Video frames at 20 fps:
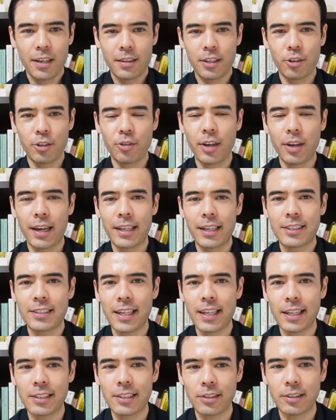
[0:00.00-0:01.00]
the United
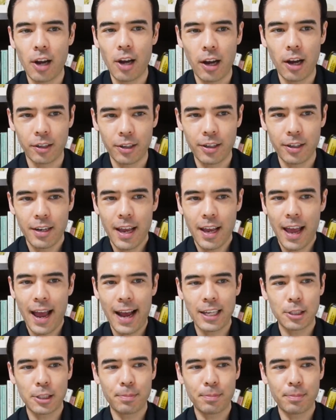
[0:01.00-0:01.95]
States dollar has